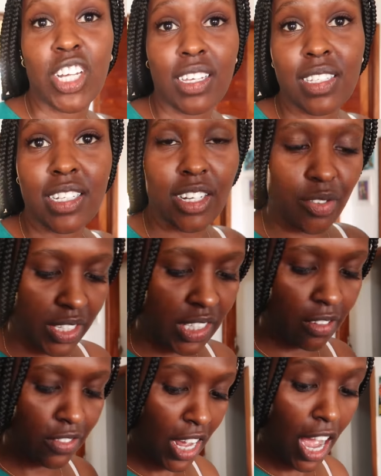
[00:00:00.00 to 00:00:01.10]
Just
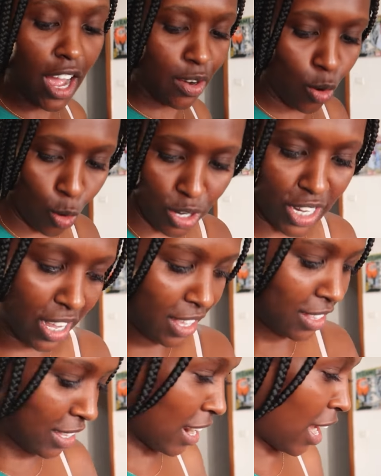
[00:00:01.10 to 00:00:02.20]
received an
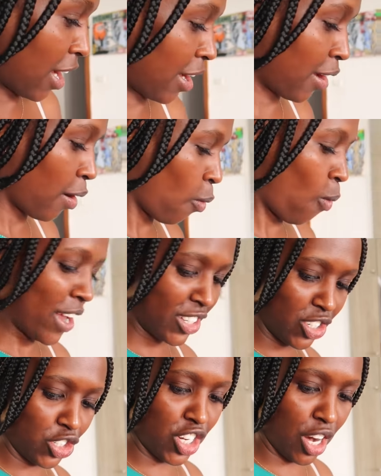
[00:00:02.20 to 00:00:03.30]
order that I
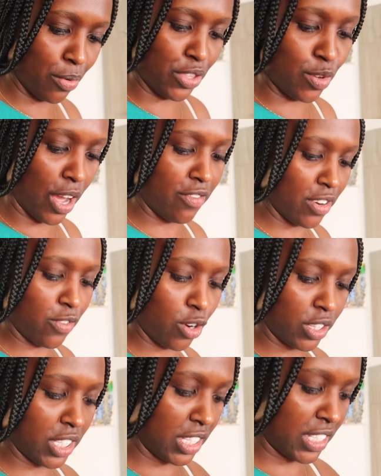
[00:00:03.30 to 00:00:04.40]
want to share with you. I even
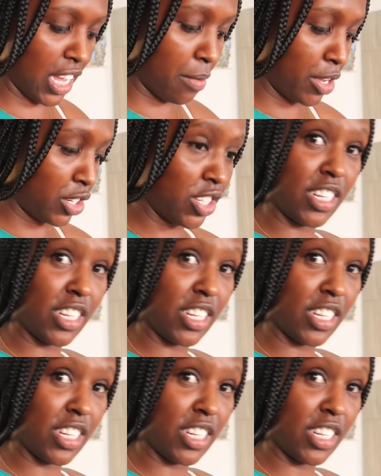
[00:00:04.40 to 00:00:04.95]
forgot this is coming